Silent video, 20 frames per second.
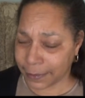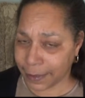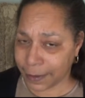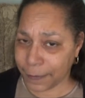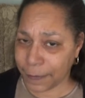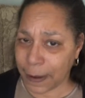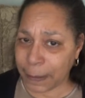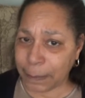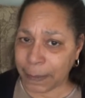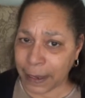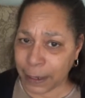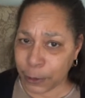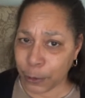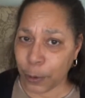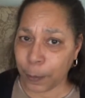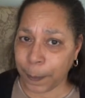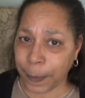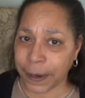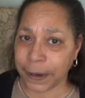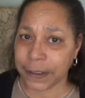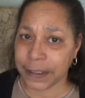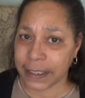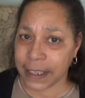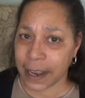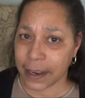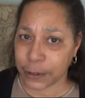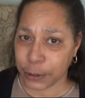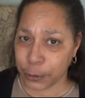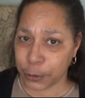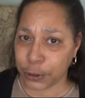If I make you a pair of
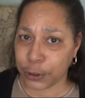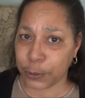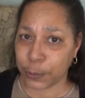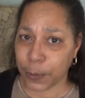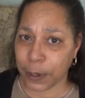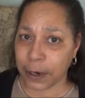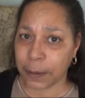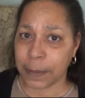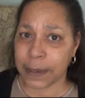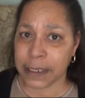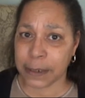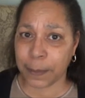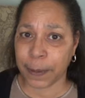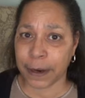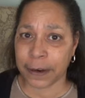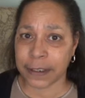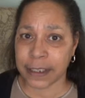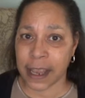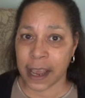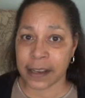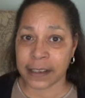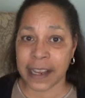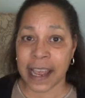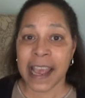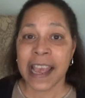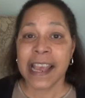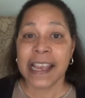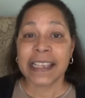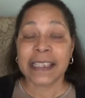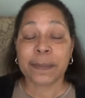socks, you should wear them as a pair of socks,
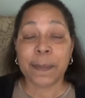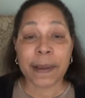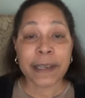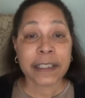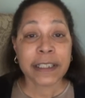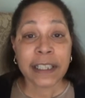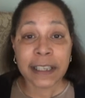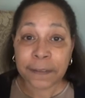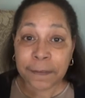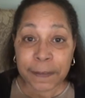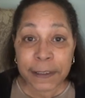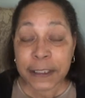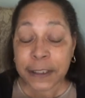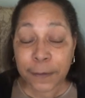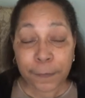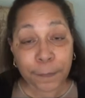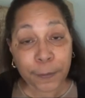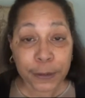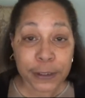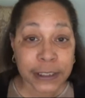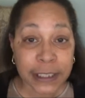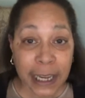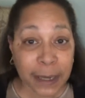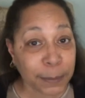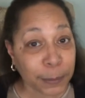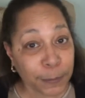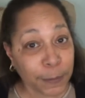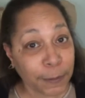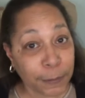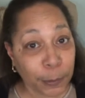especially if it's the first
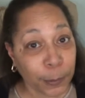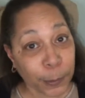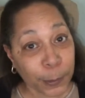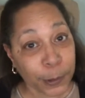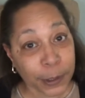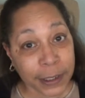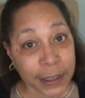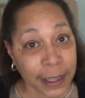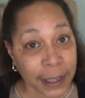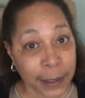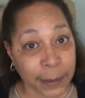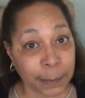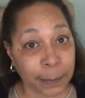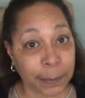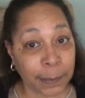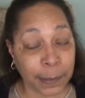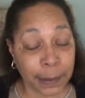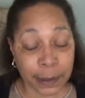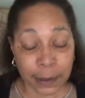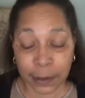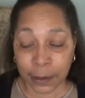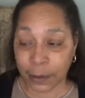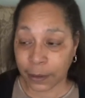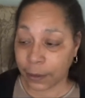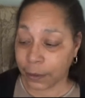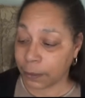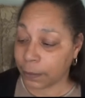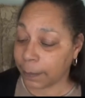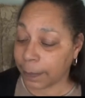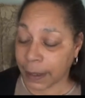time you've ever worn them.
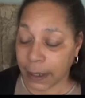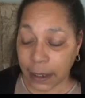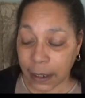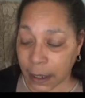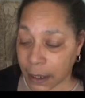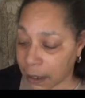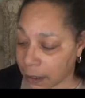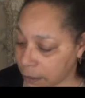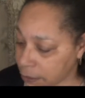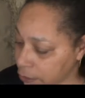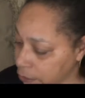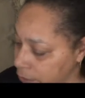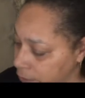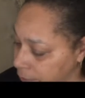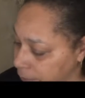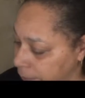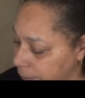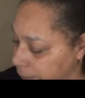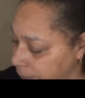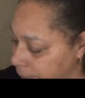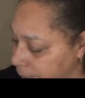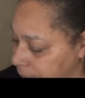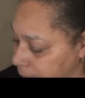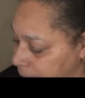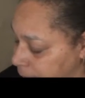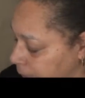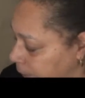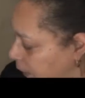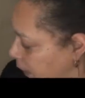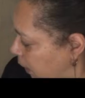Oh my gosh.
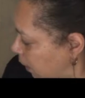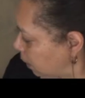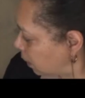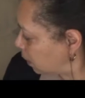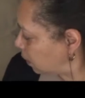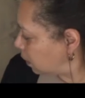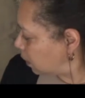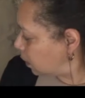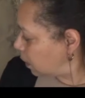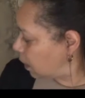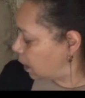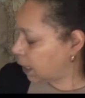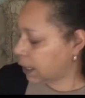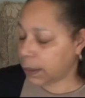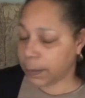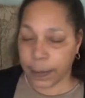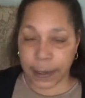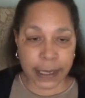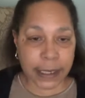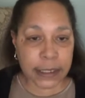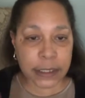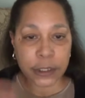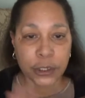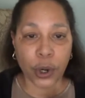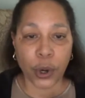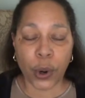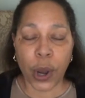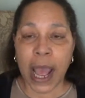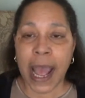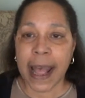Anyway,
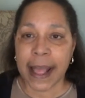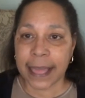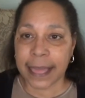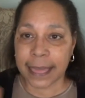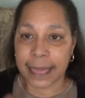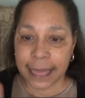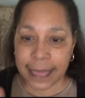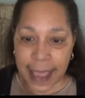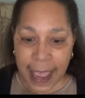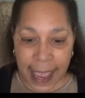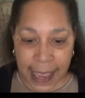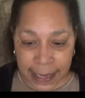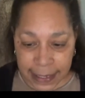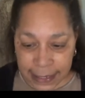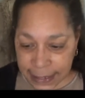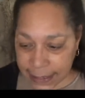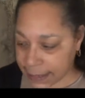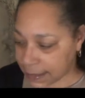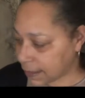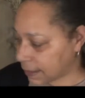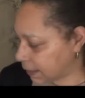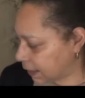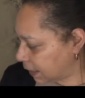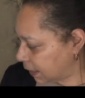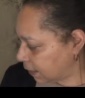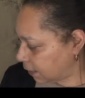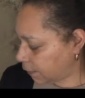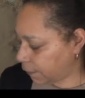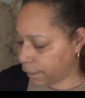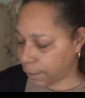so that is
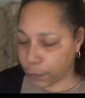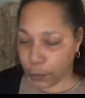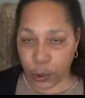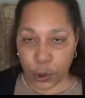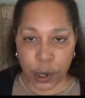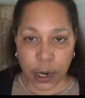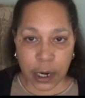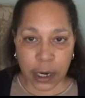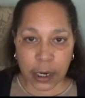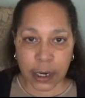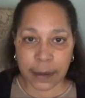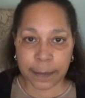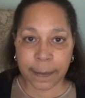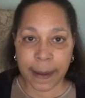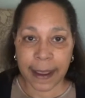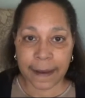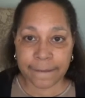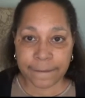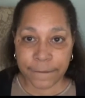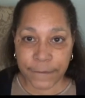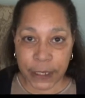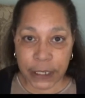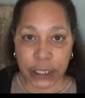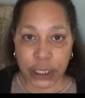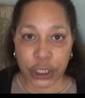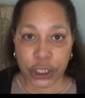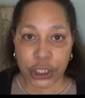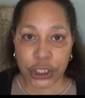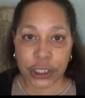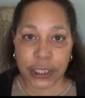it for my
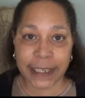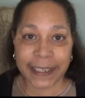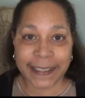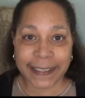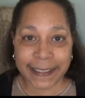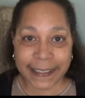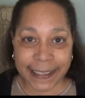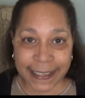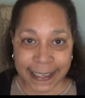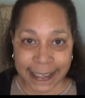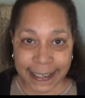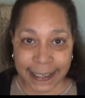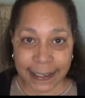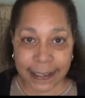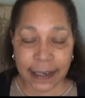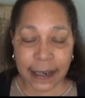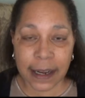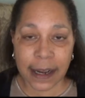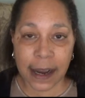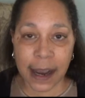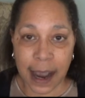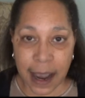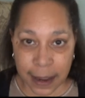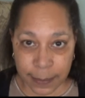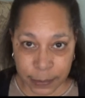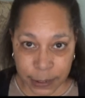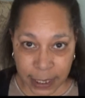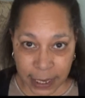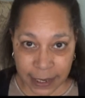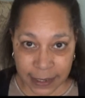finished knitted
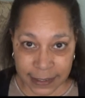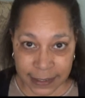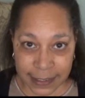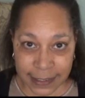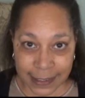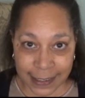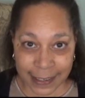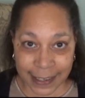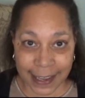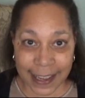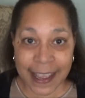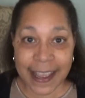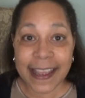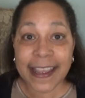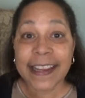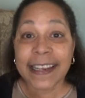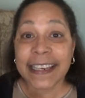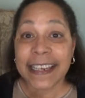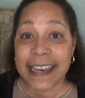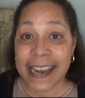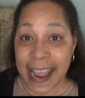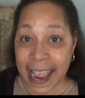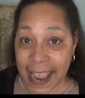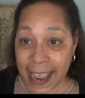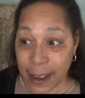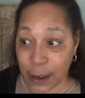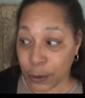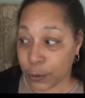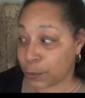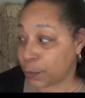objects.
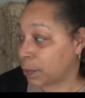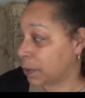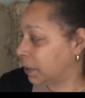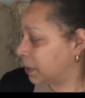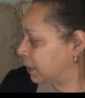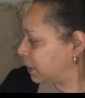Now,